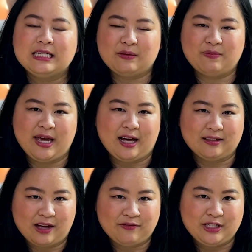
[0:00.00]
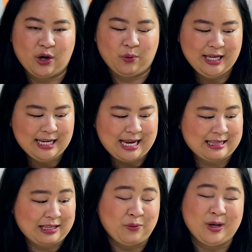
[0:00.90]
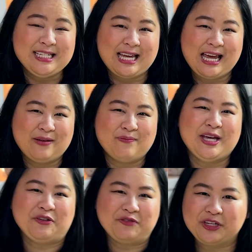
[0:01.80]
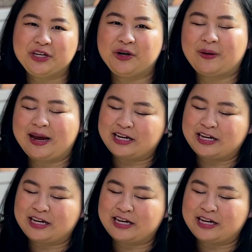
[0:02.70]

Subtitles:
to make a Lovey a week, and then one day make a video where I